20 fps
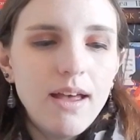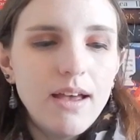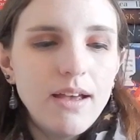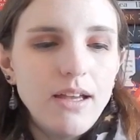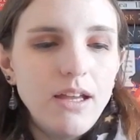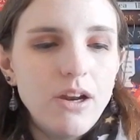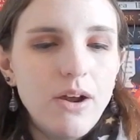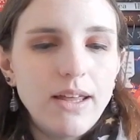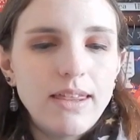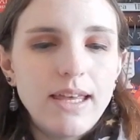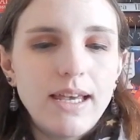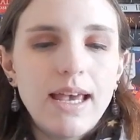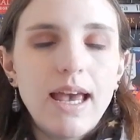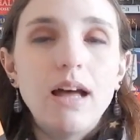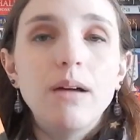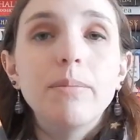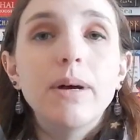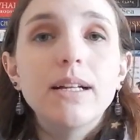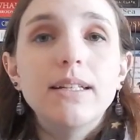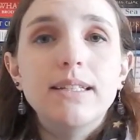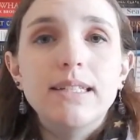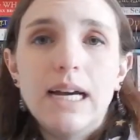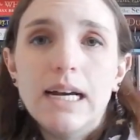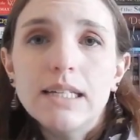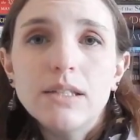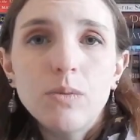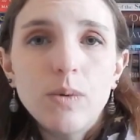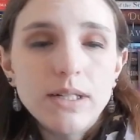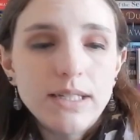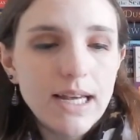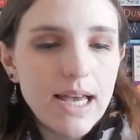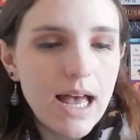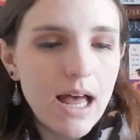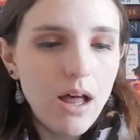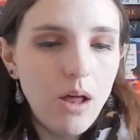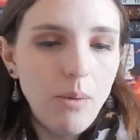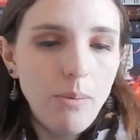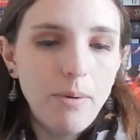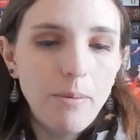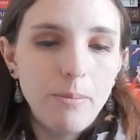You know, I think Elma does want to
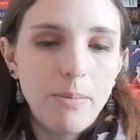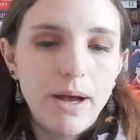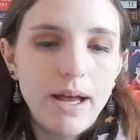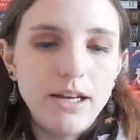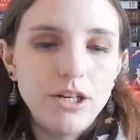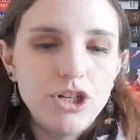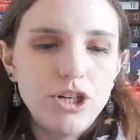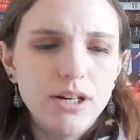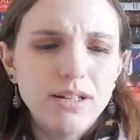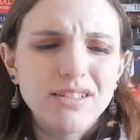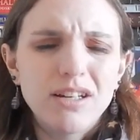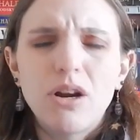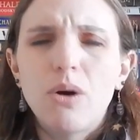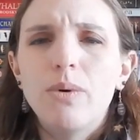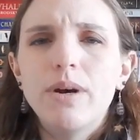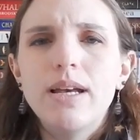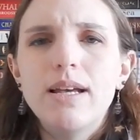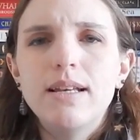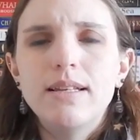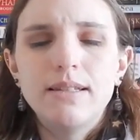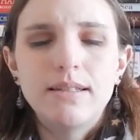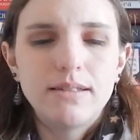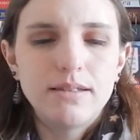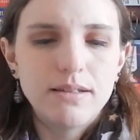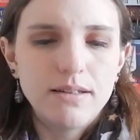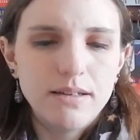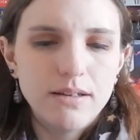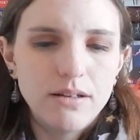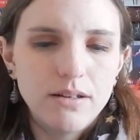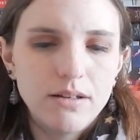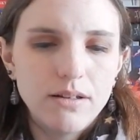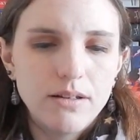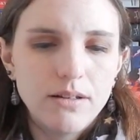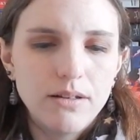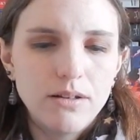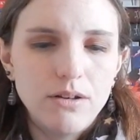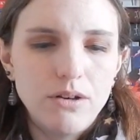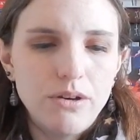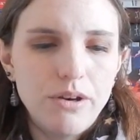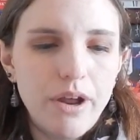help, but she doesn't always
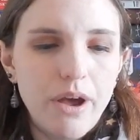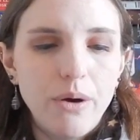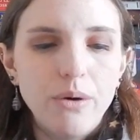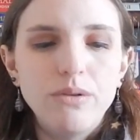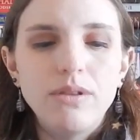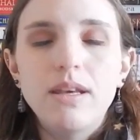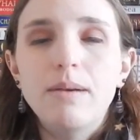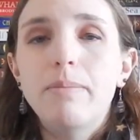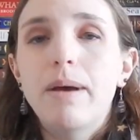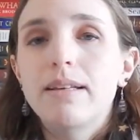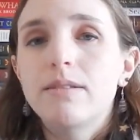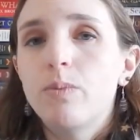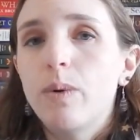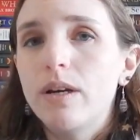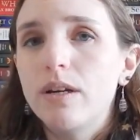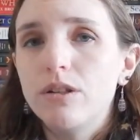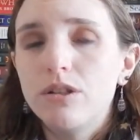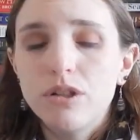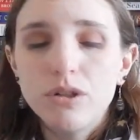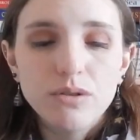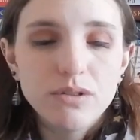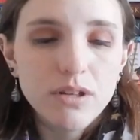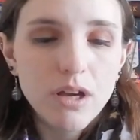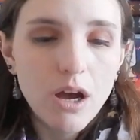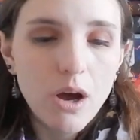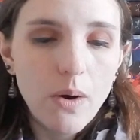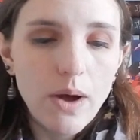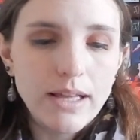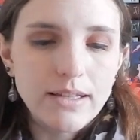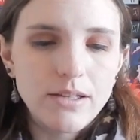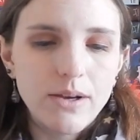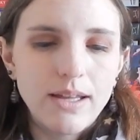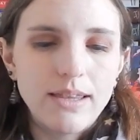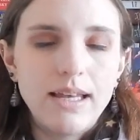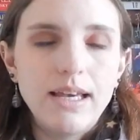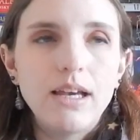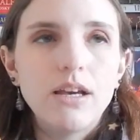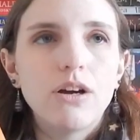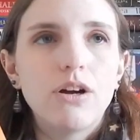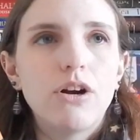know the best way to do so, and so I
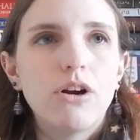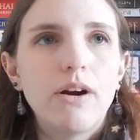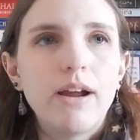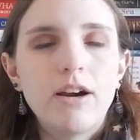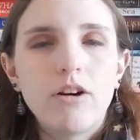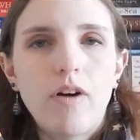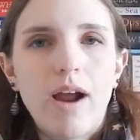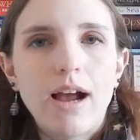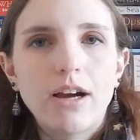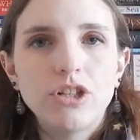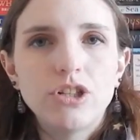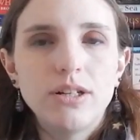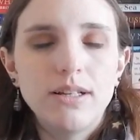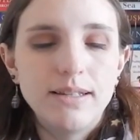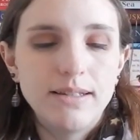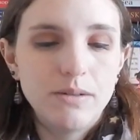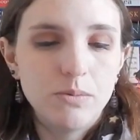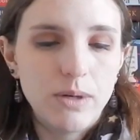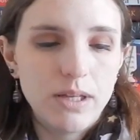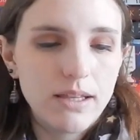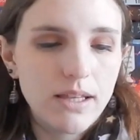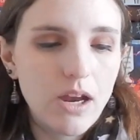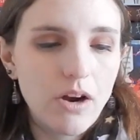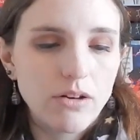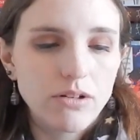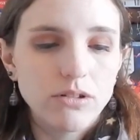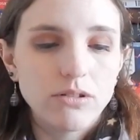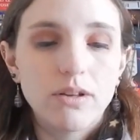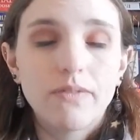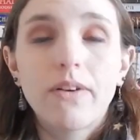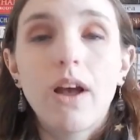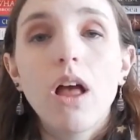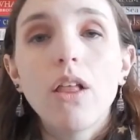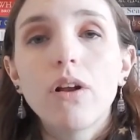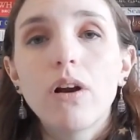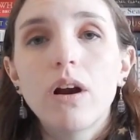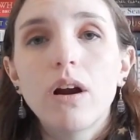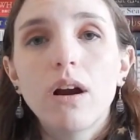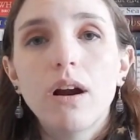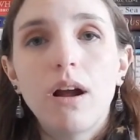think her interactions with characters of
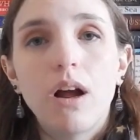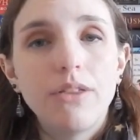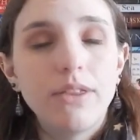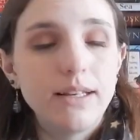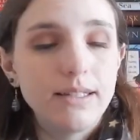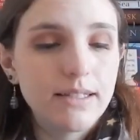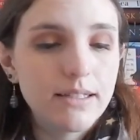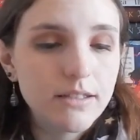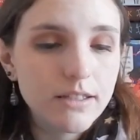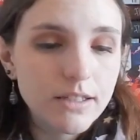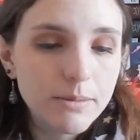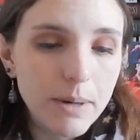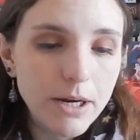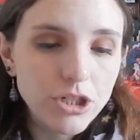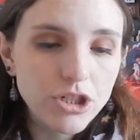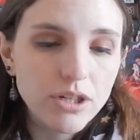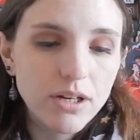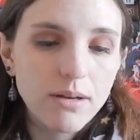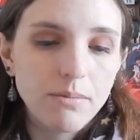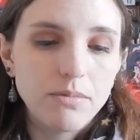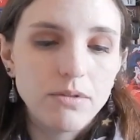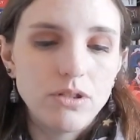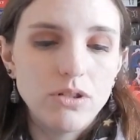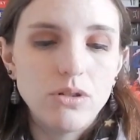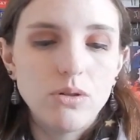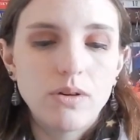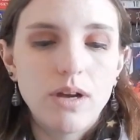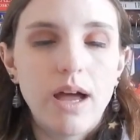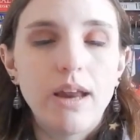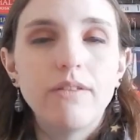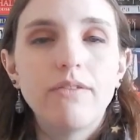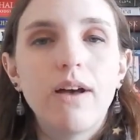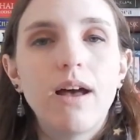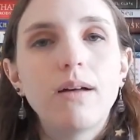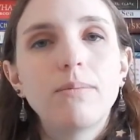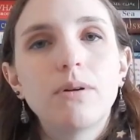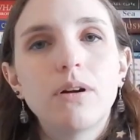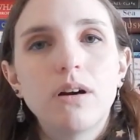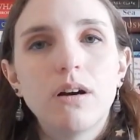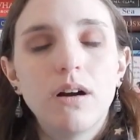color on this spaceship do kind of
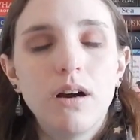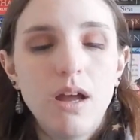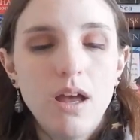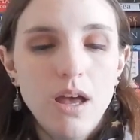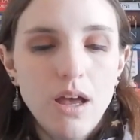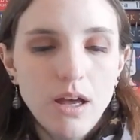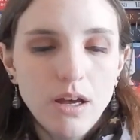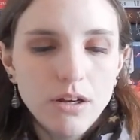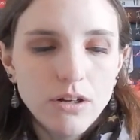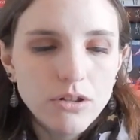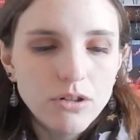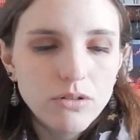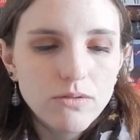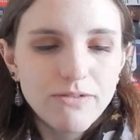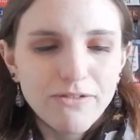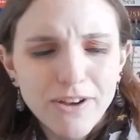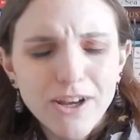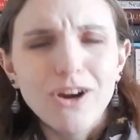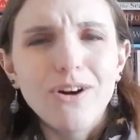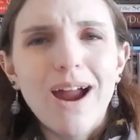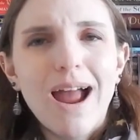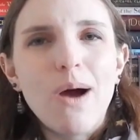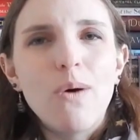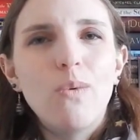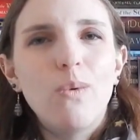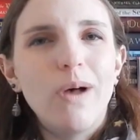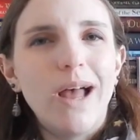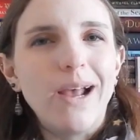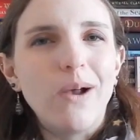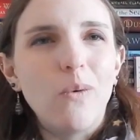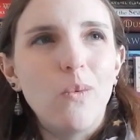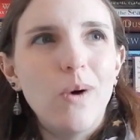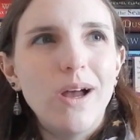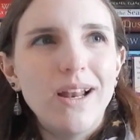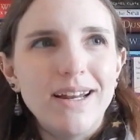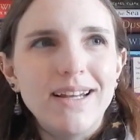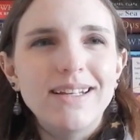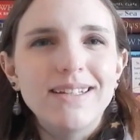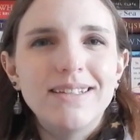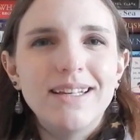help her figure out, like,
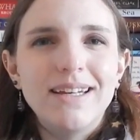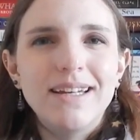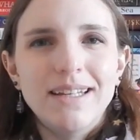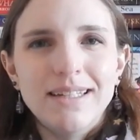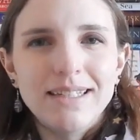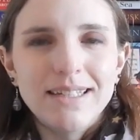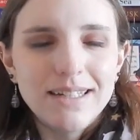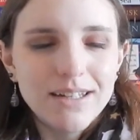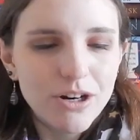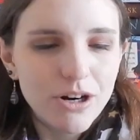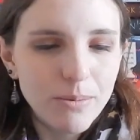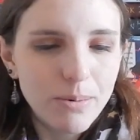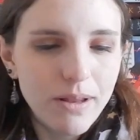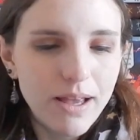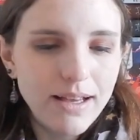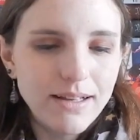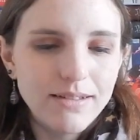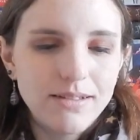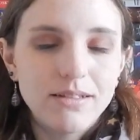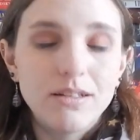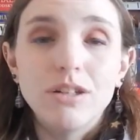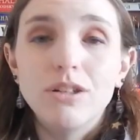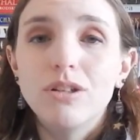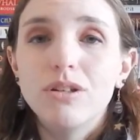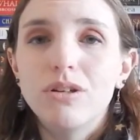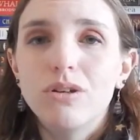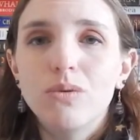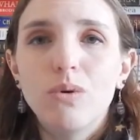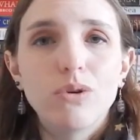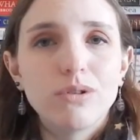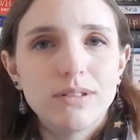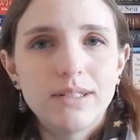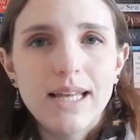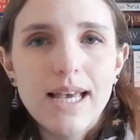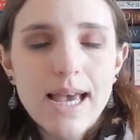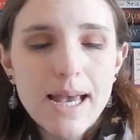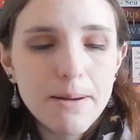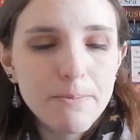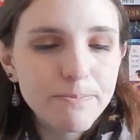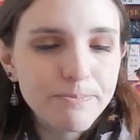what is and isn't her place to do or
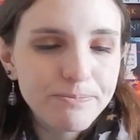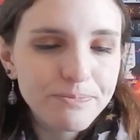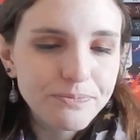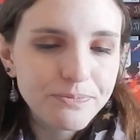say.